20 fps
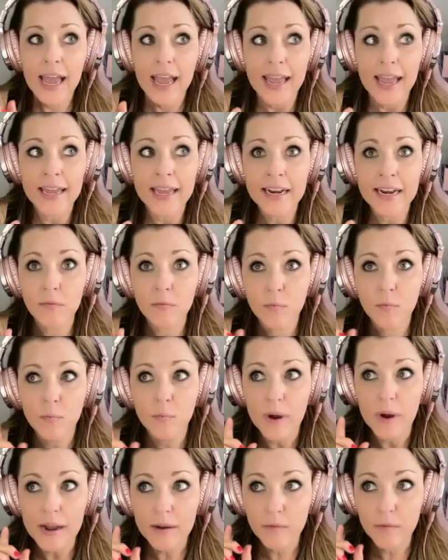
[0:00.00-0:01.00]
And
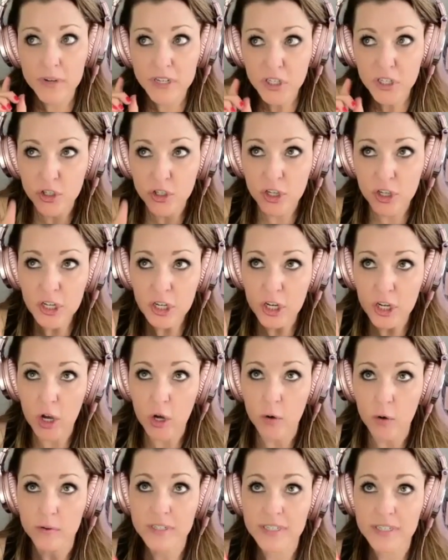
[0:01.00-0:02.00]
we should
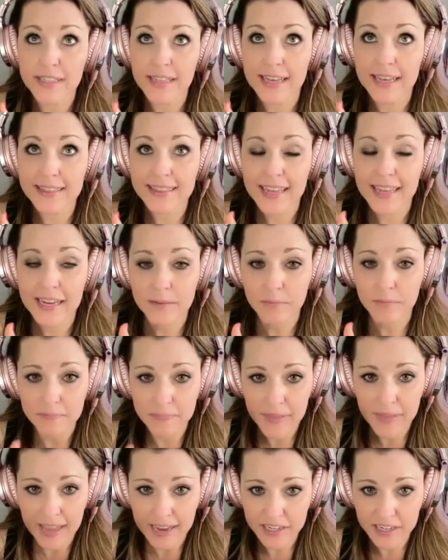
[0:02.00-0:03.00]
note that that
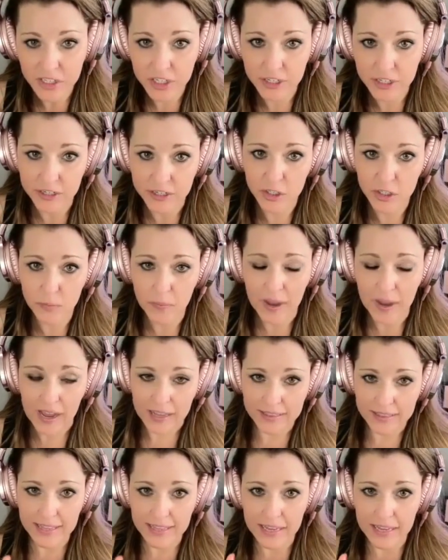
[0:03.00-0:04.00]
cashier spot,
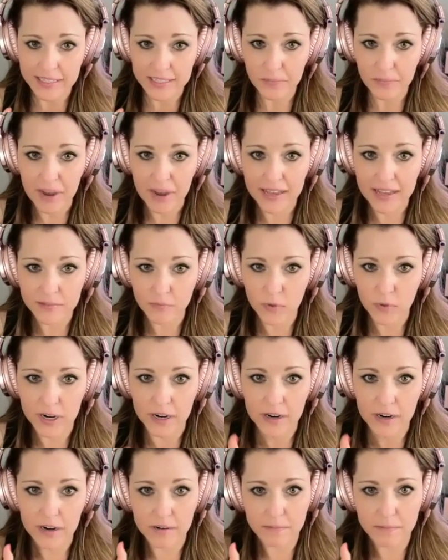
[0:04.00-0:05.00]
that spot
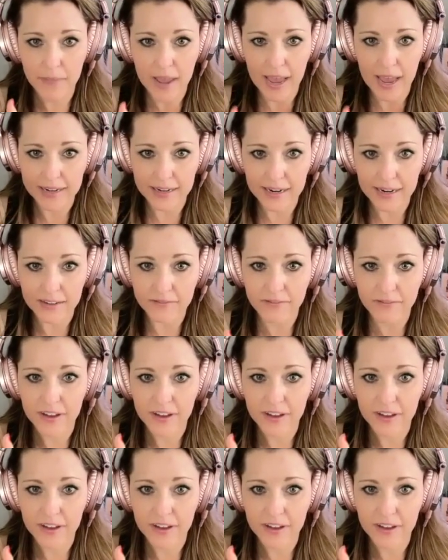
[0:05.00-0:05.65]
where Matt and I mm-hmm.